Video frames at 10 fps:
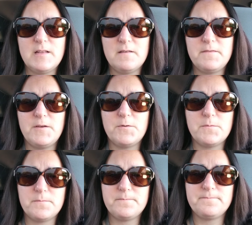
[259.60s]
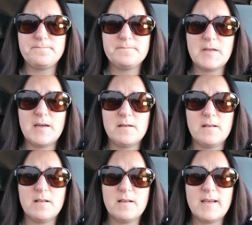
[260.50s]
Love you. God,
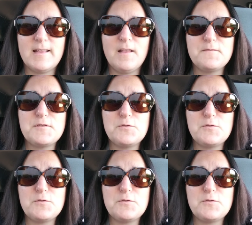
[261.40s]
God loves